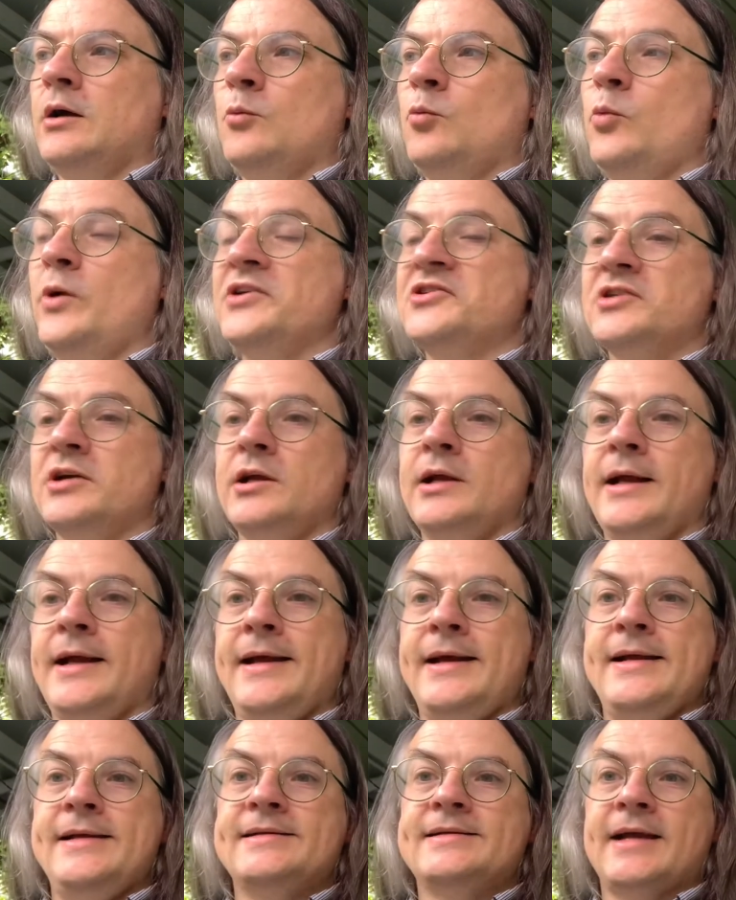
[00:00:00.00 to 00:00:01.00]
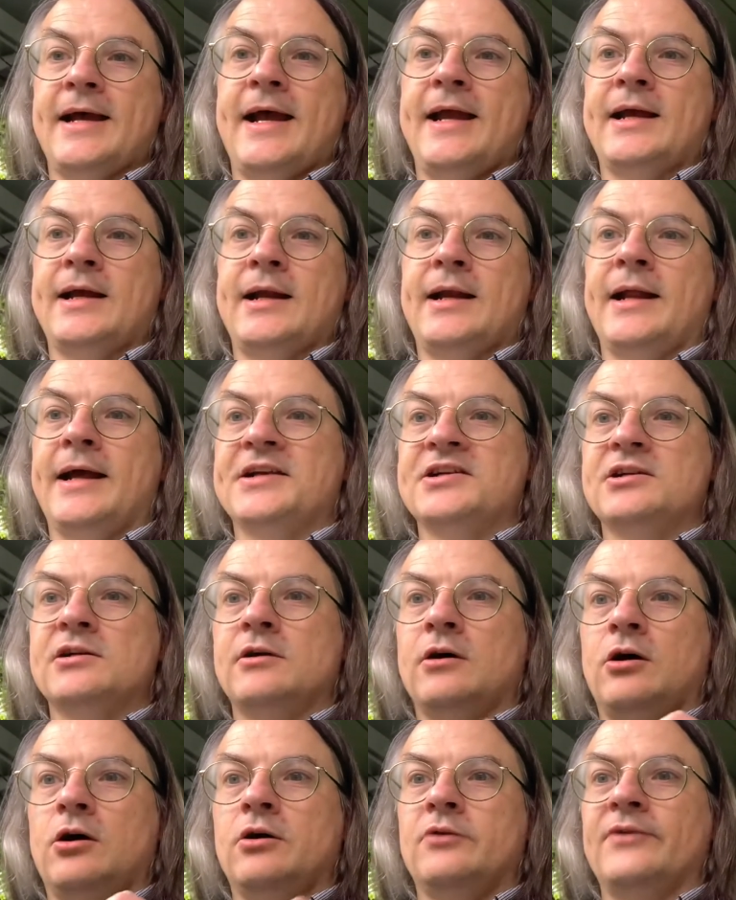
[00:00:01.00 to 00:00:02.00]
which is a collection
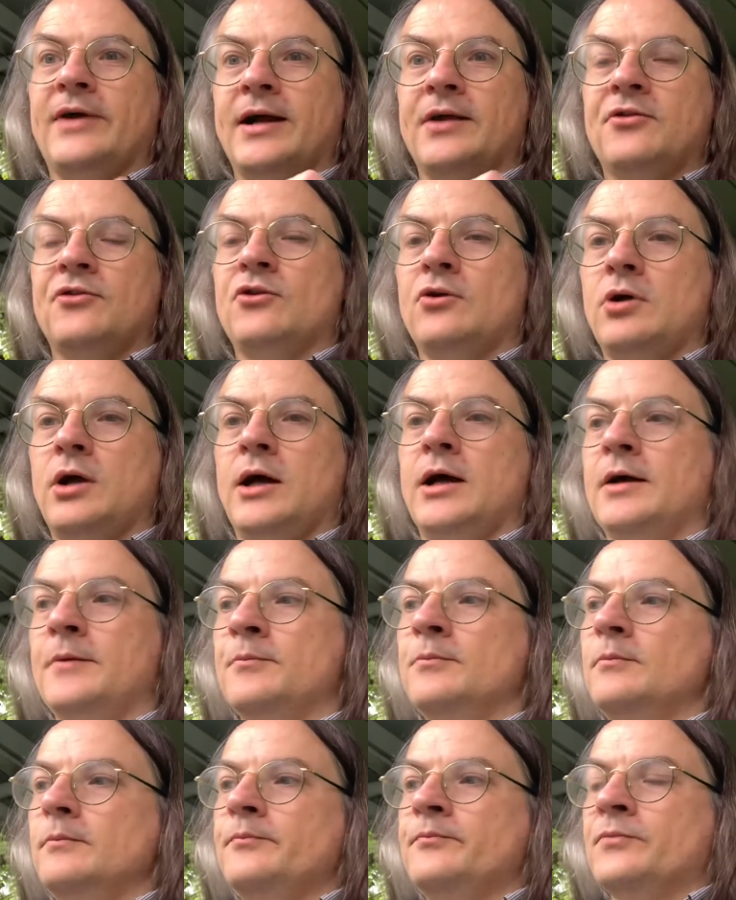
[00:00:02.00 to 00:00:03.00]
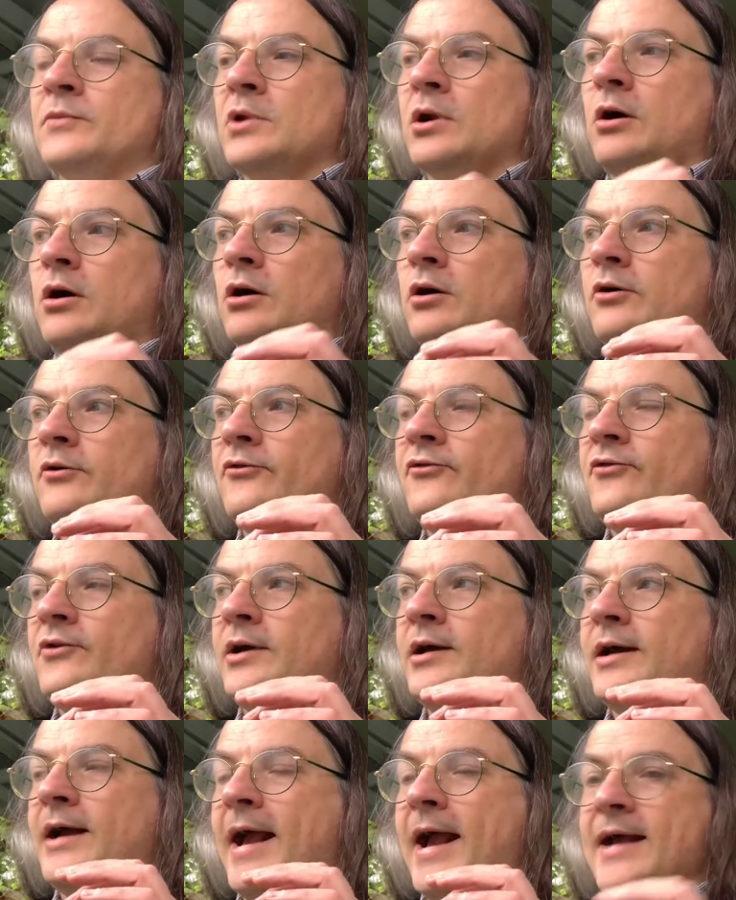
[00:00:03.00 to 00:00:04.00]
of
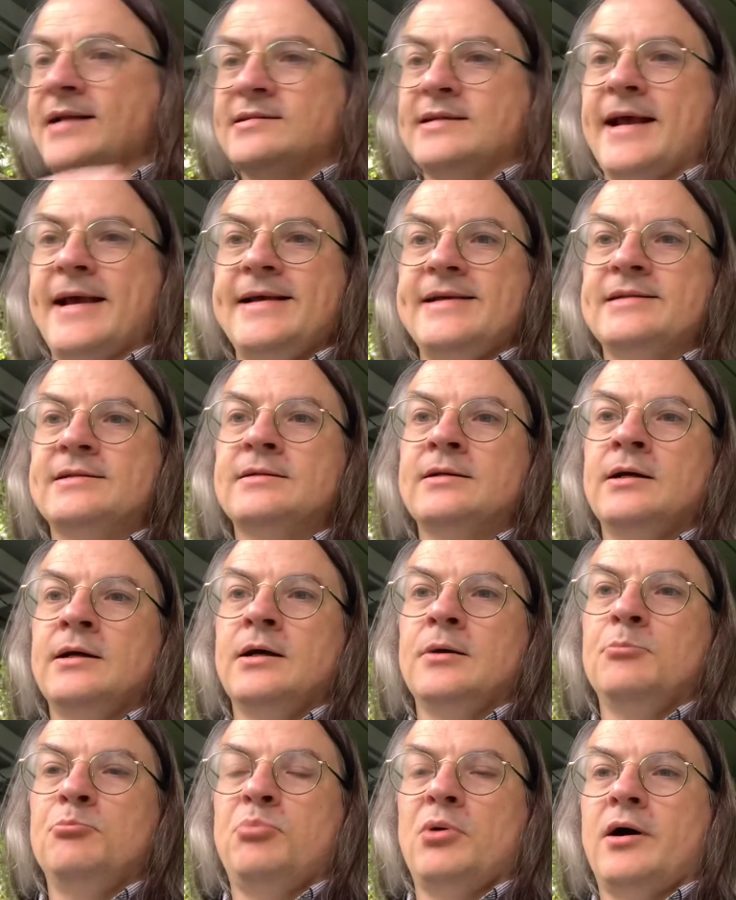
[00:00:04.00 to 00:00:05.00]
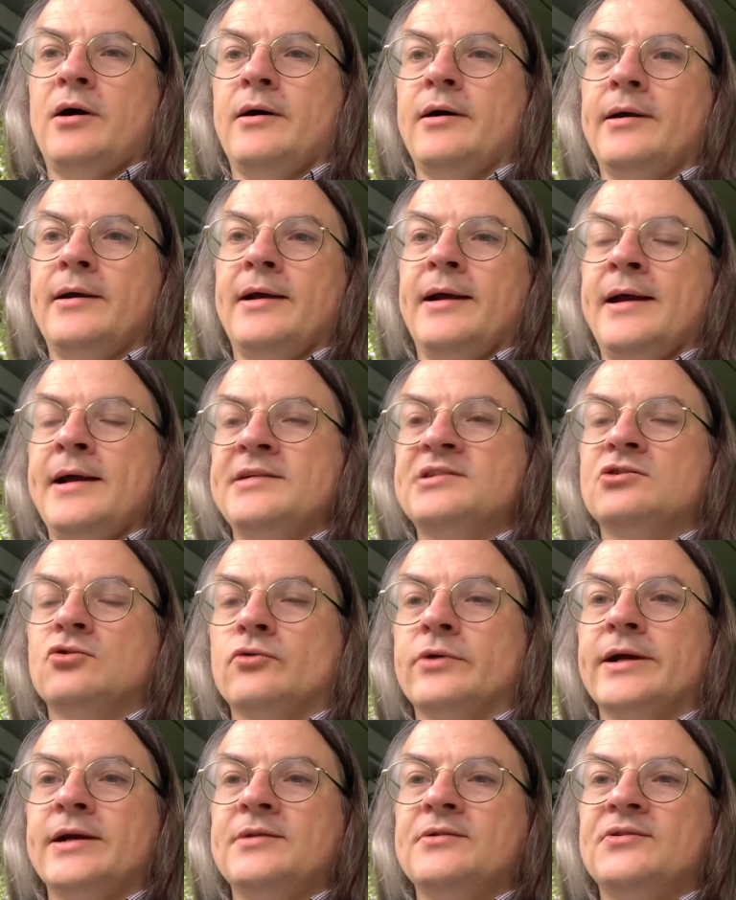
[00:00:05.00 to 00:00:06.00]
essays by
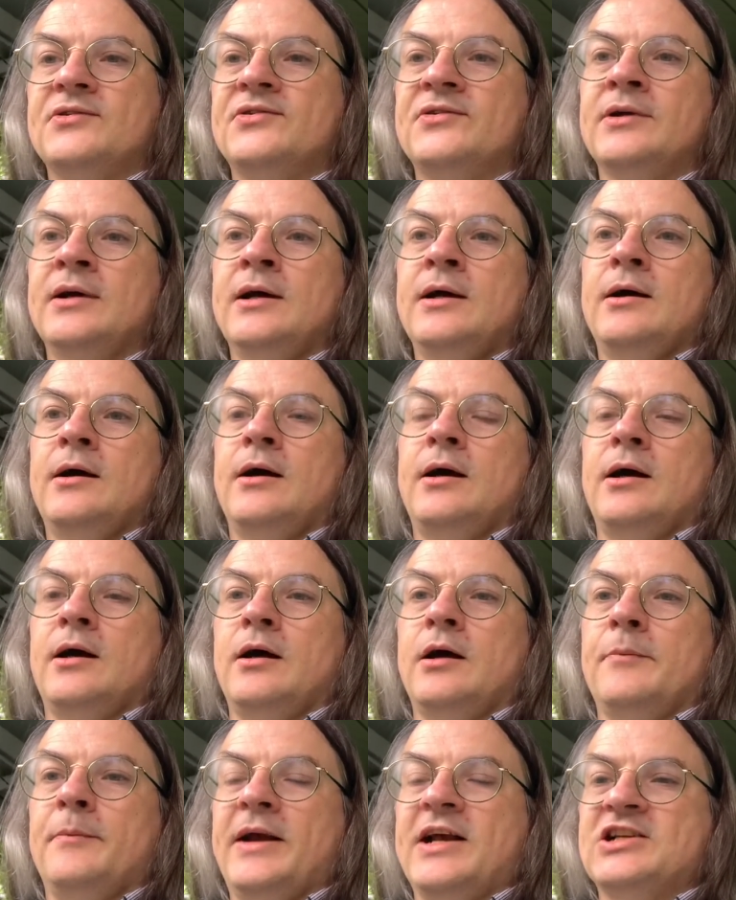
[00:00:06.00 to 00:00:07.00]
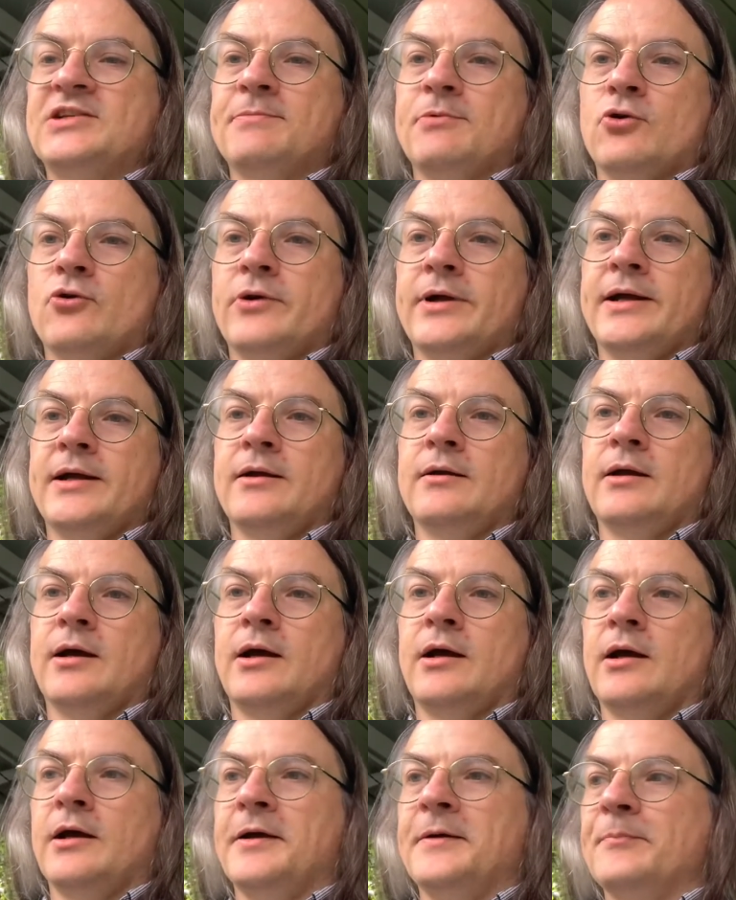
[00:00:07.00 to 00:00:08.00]
historians exploring
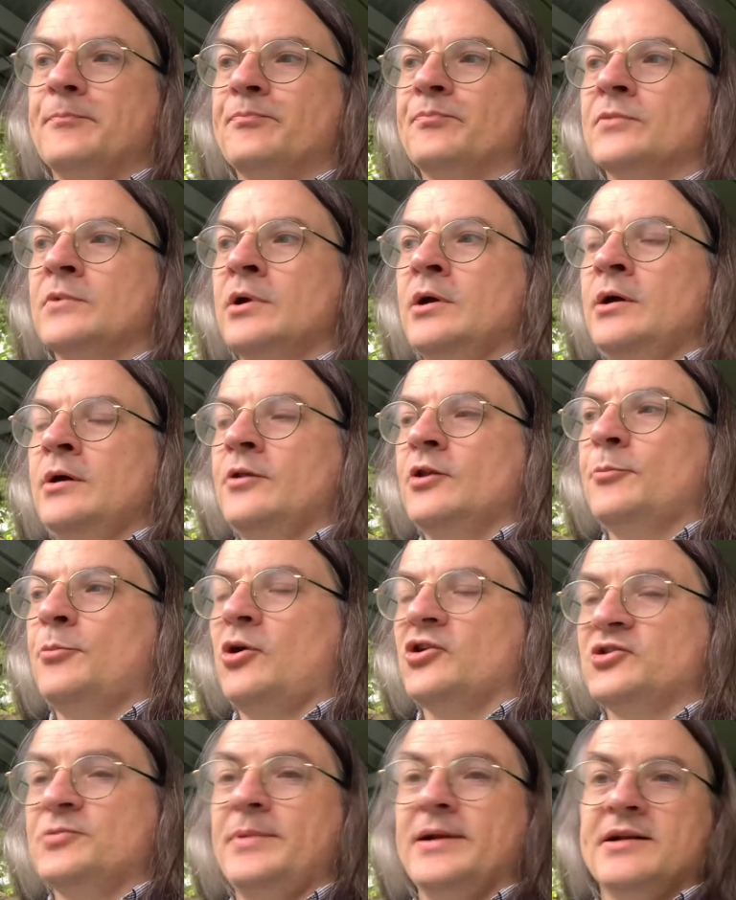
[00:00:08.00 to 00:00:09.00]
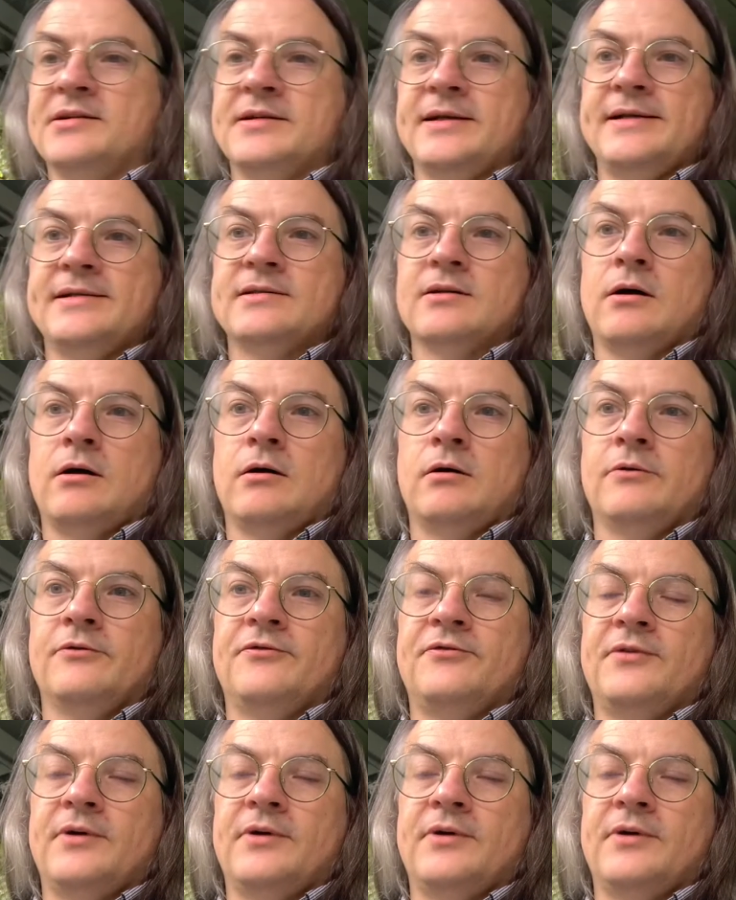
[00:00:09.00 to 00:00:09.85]
the possibilities of